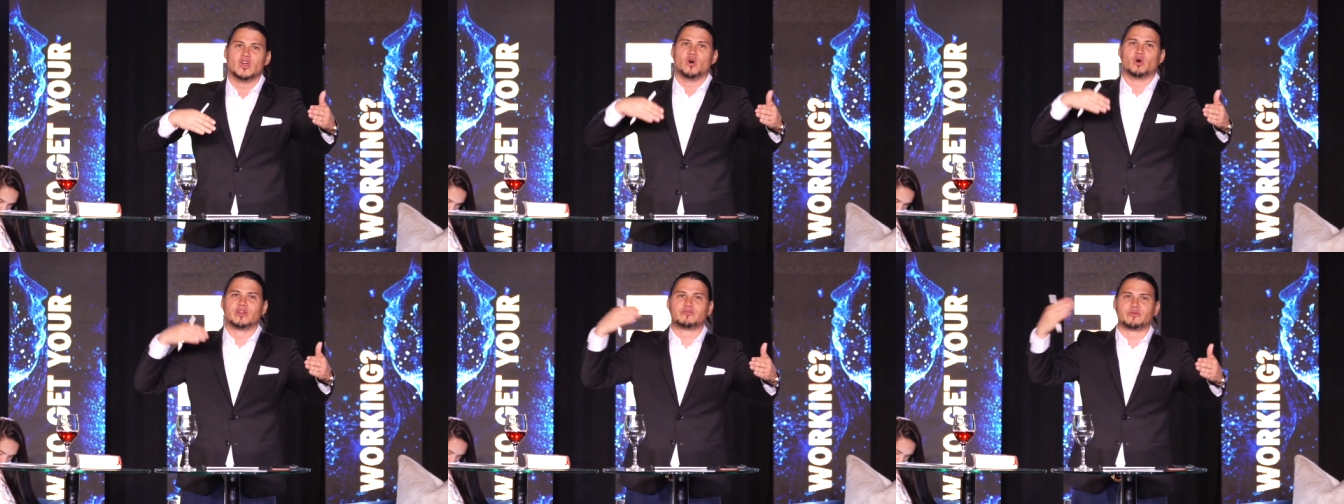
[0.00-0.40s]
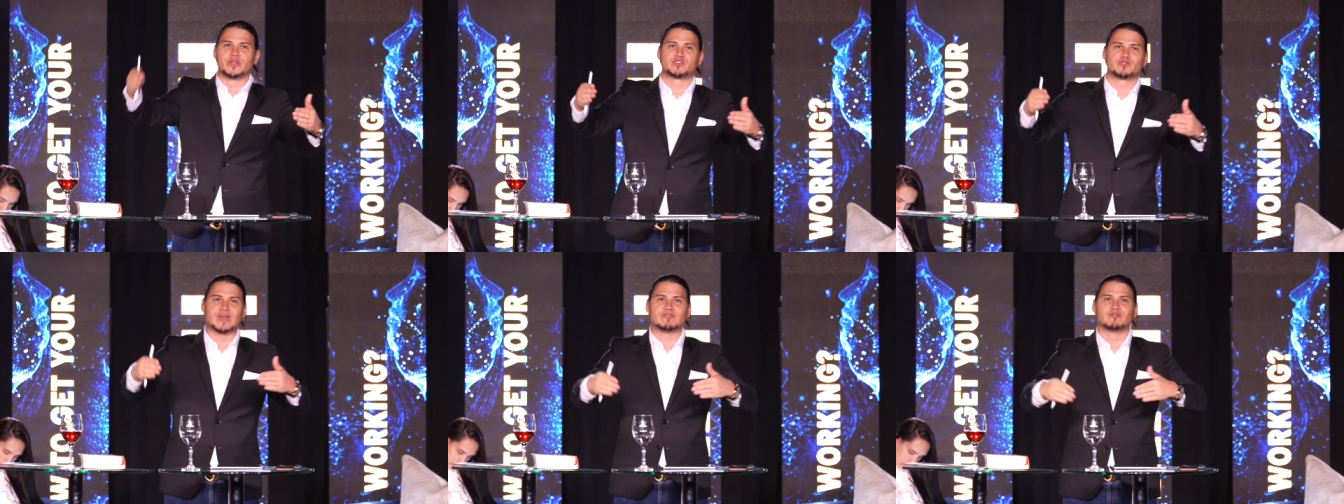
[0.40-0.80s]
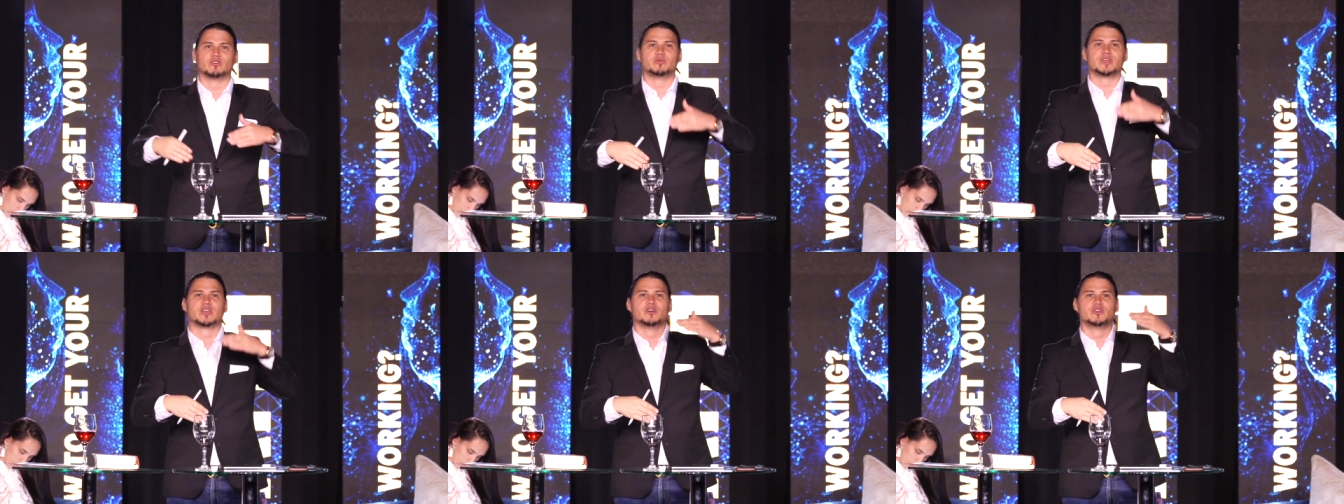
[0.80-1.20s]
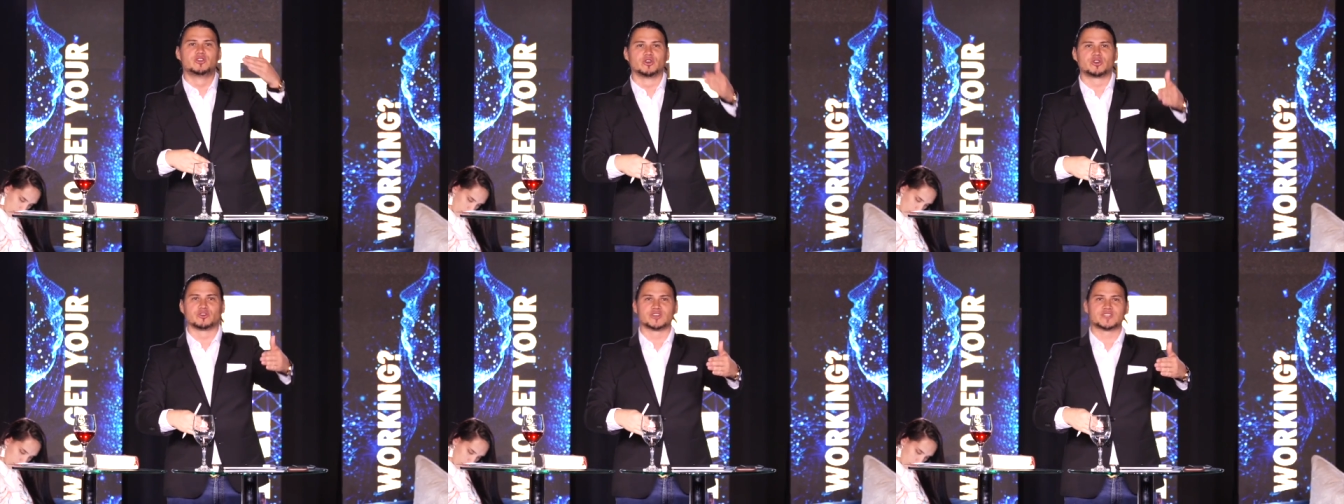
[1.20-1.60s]
or if we travel, we go and do
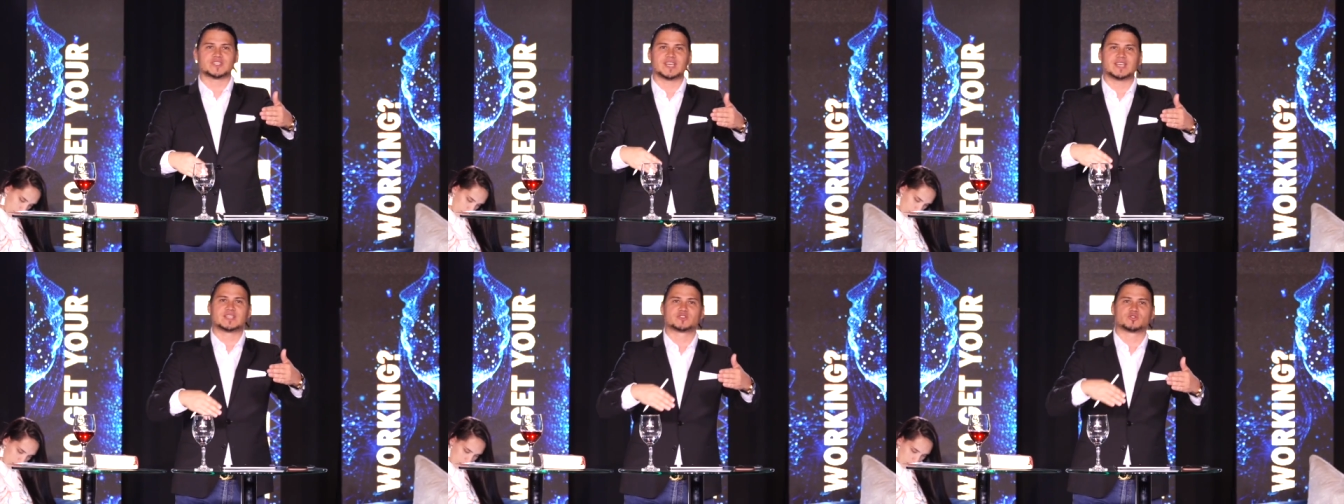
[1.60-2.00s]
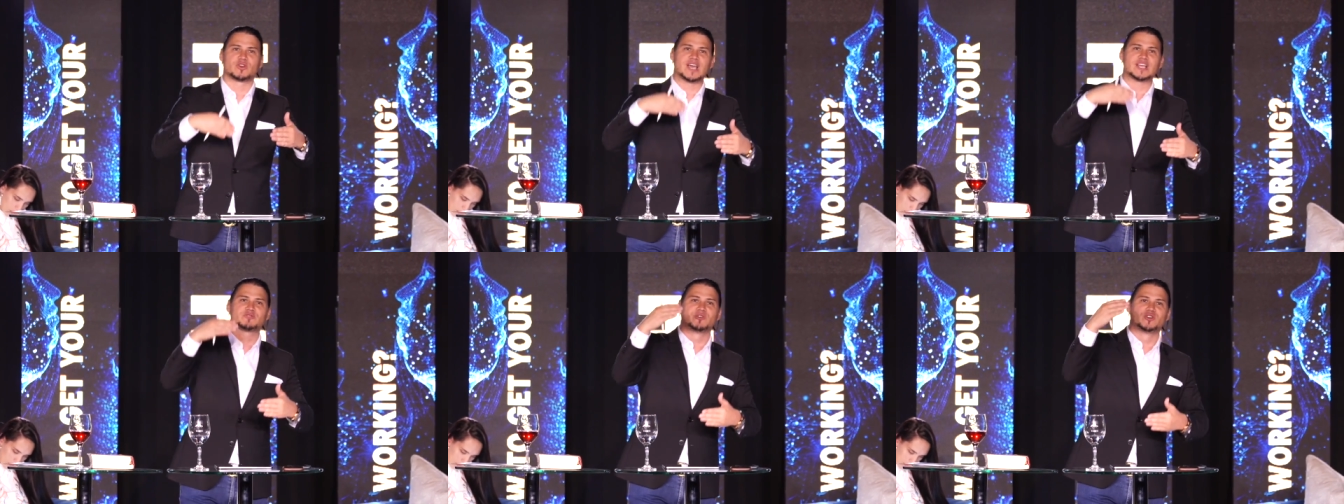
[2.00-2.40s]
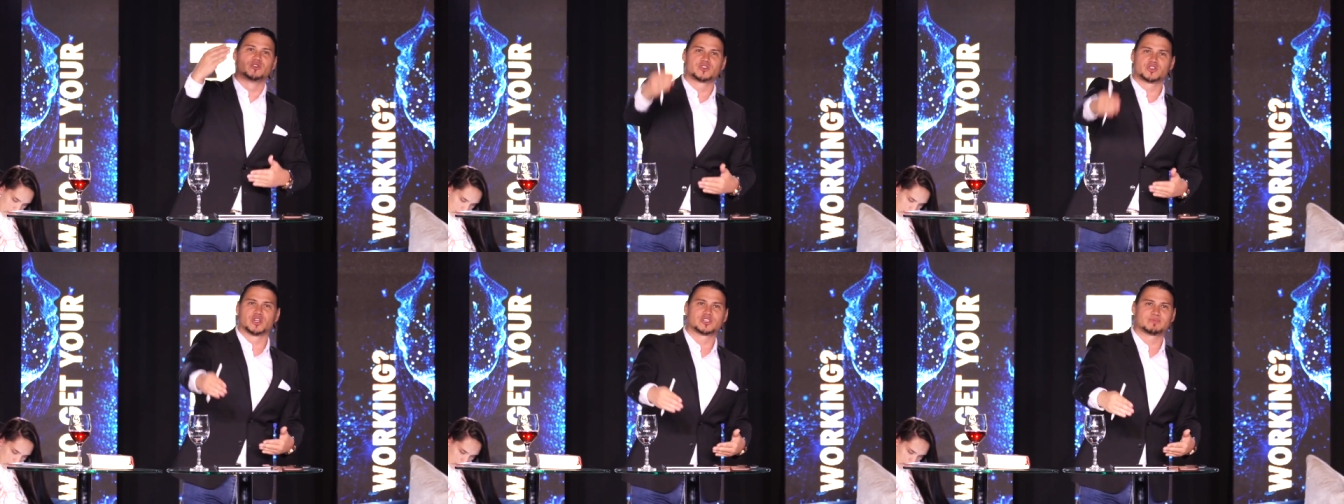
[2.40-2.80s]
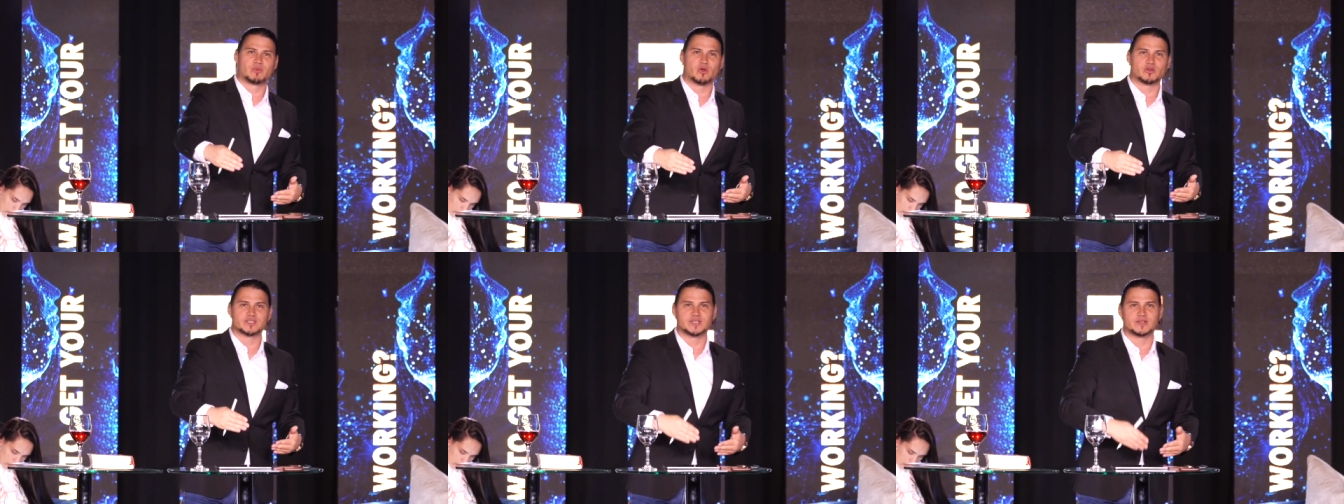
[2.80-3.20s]
crusades, or as we do church
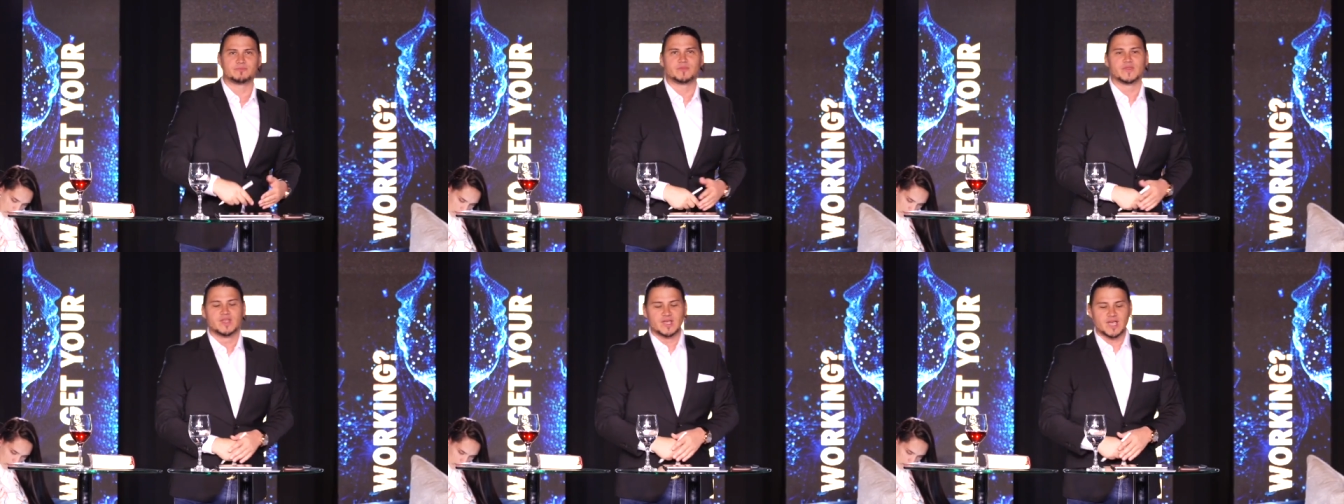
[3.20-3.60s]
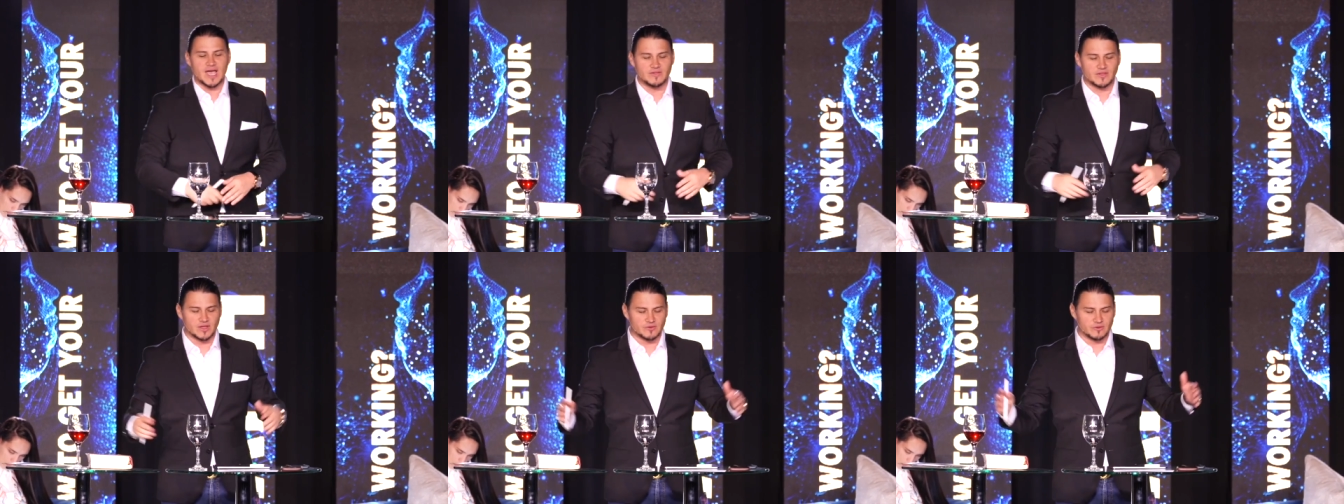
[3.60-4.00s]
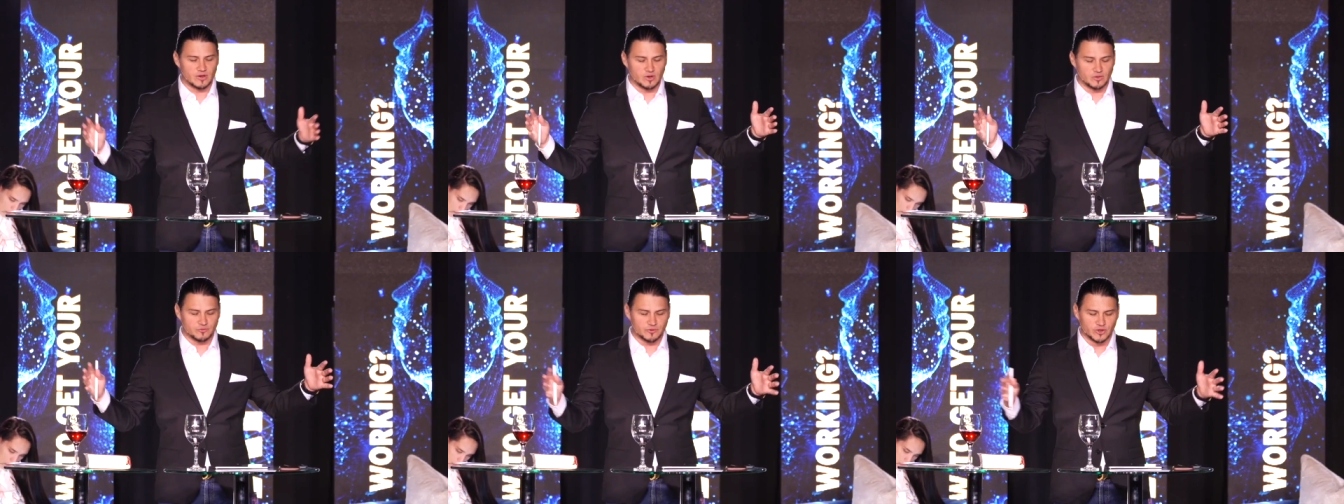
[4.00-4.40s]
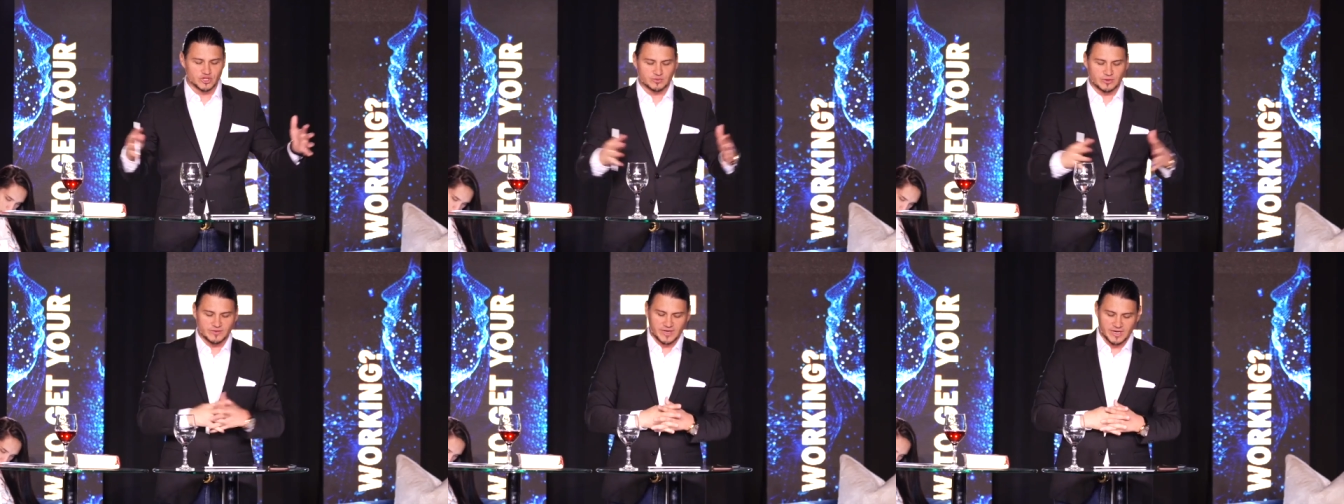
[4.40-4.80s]
planting. And the first
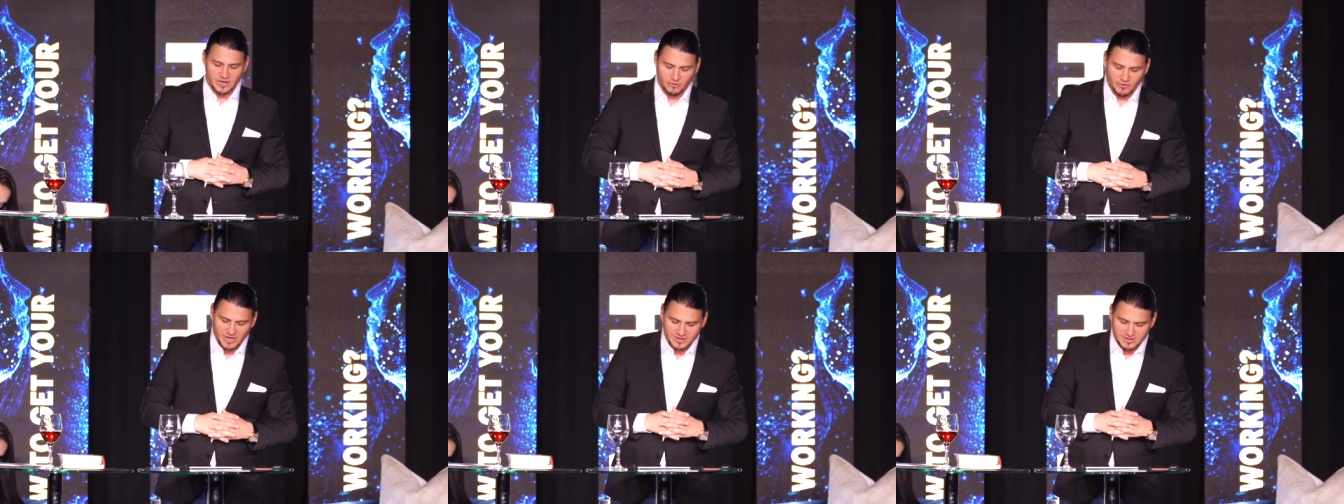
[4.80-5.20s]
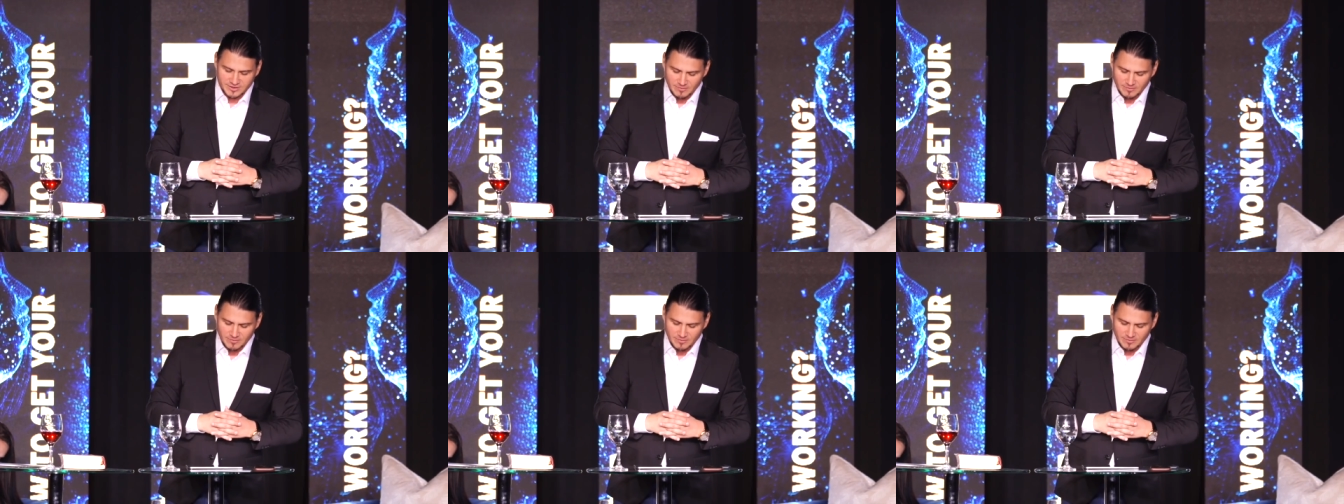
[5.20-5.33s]
one that I read,